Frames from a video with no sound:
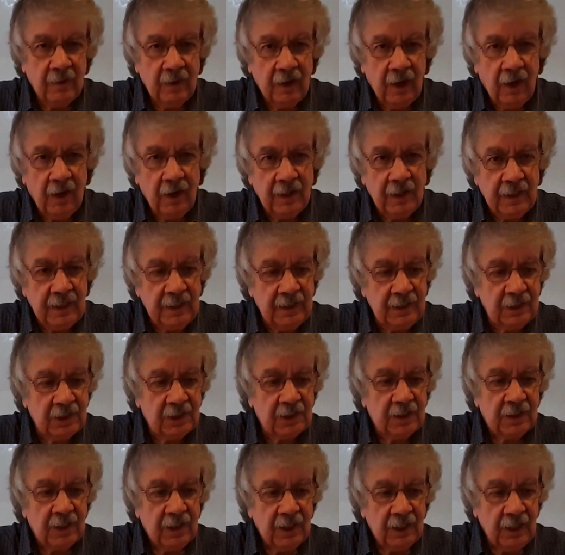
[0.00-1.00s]

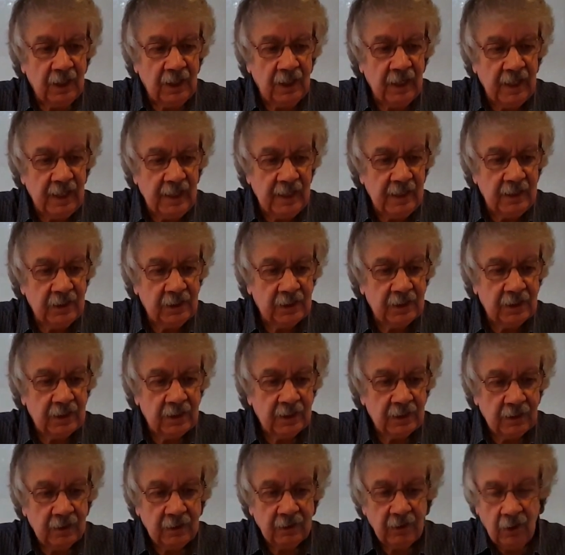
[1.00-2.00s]
eyes, knees,
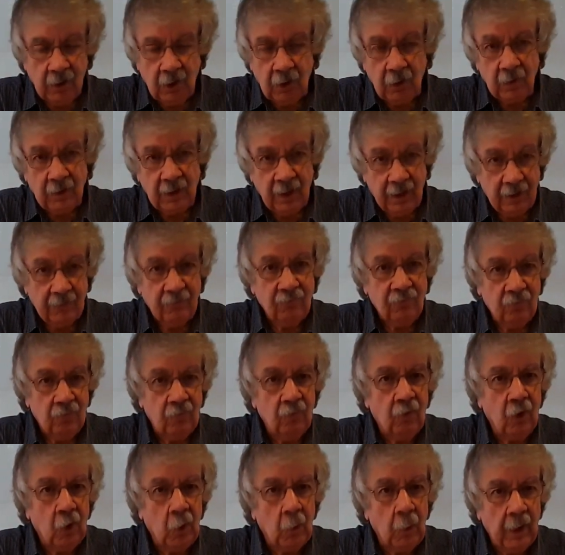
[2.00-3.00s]
I thought, oh,
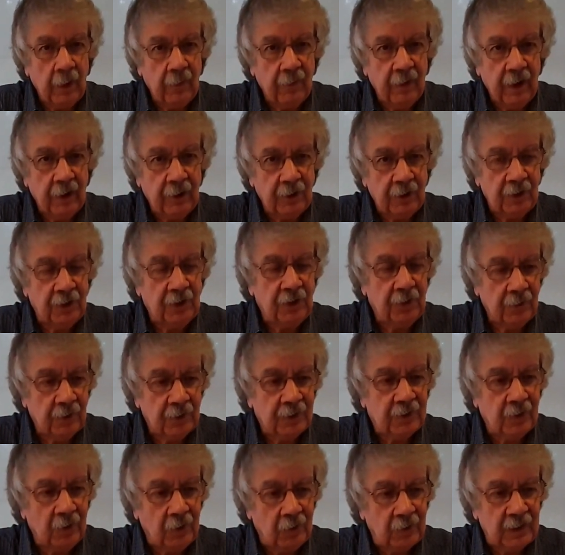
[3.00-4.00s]
wrong way round, I knew
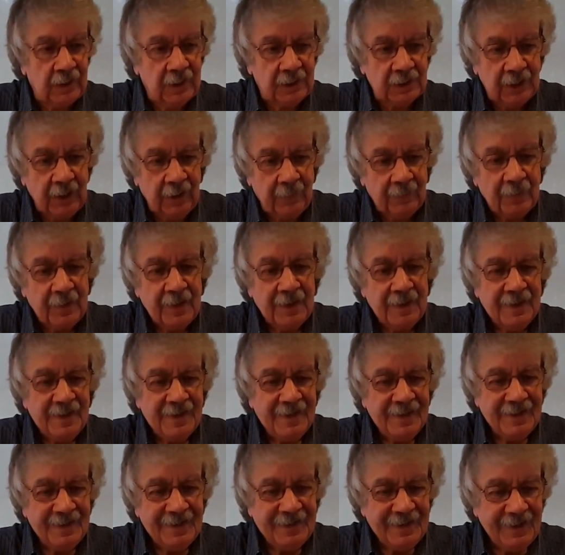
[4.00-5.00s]
I'd cock this up.
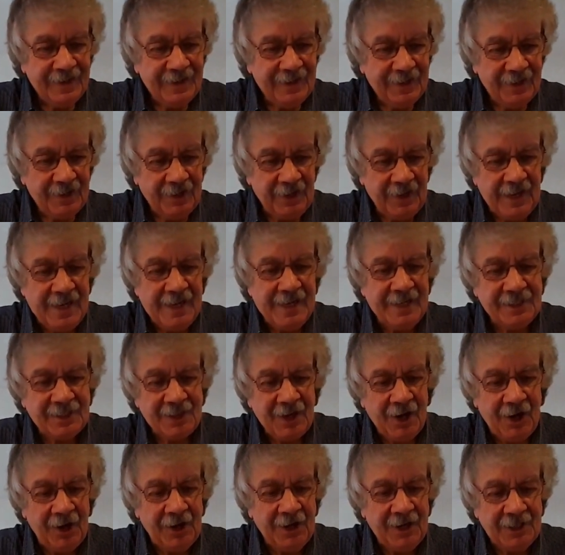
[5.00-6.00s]
Knees,
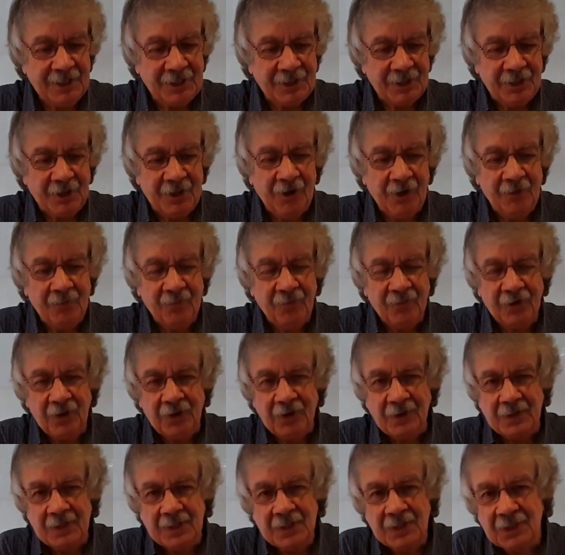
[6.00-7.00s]
eyes and
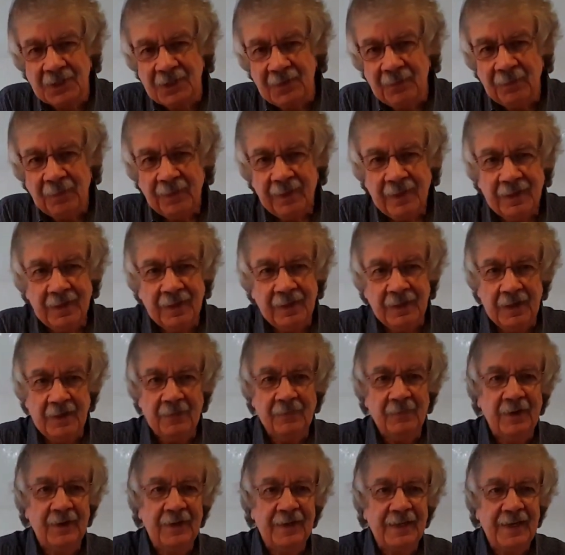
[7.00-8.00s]
confidence. That in
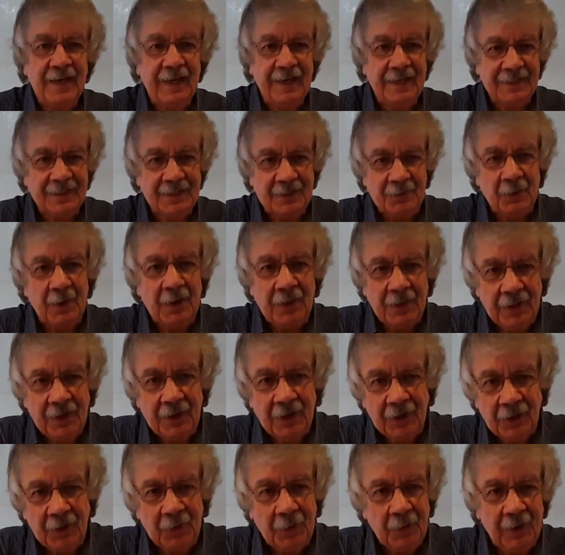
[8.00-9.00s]
my case, it went the
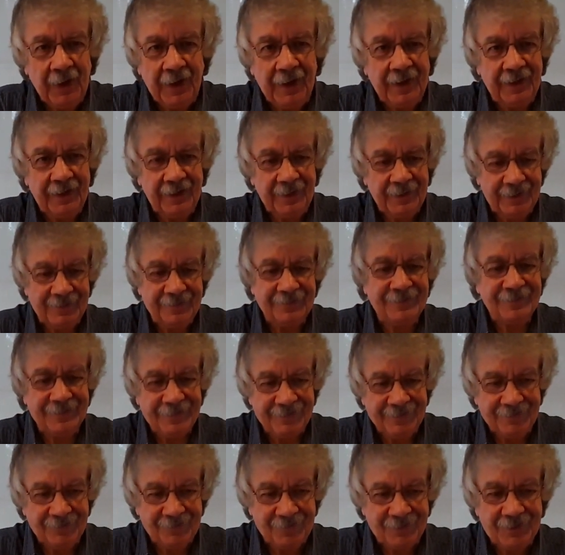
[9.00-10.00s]
other way.
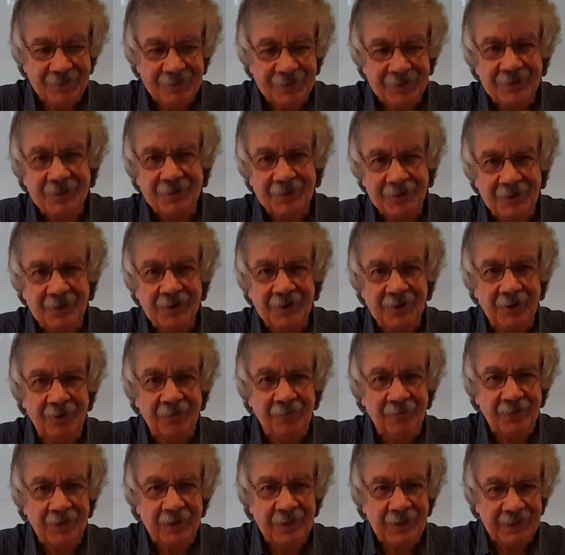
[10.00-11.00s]
I'm
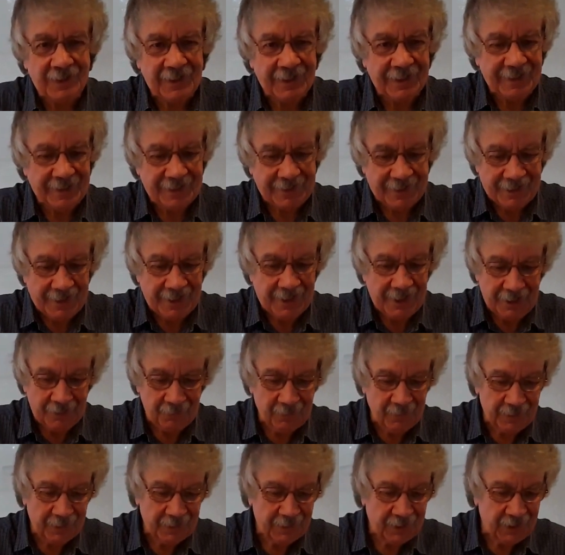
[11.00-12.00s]
confidence, eyes and knees,
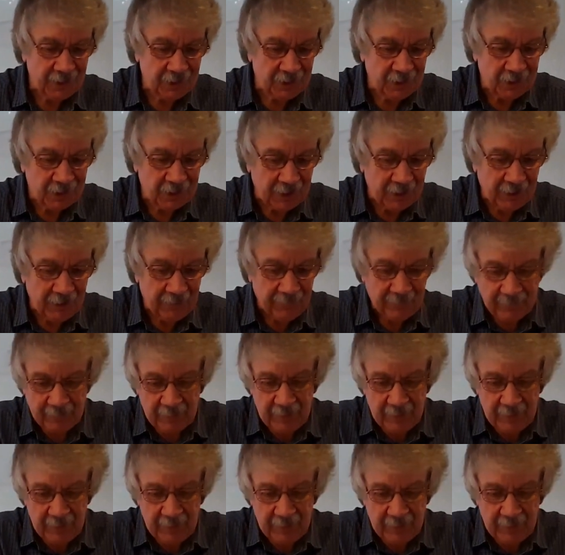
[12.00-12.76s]
but such is life.